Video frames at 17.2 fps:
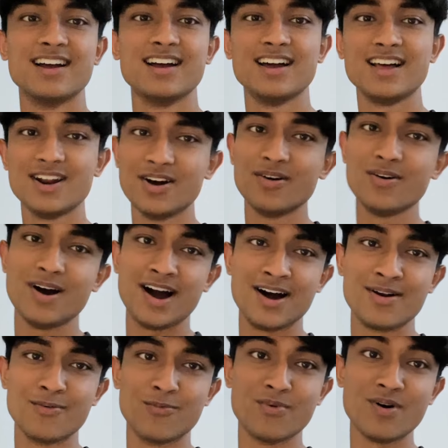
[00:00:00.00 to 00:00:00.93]
Hello
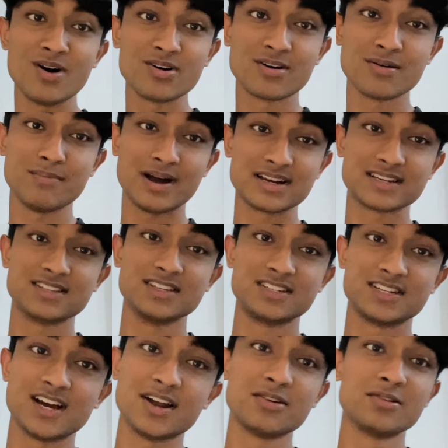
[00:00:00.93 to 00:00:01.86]
and welcome back to the
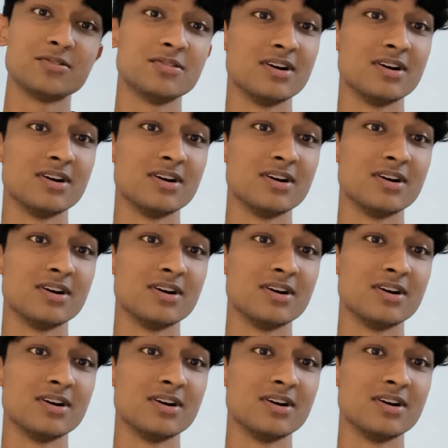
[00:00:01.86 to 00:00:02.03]
channel.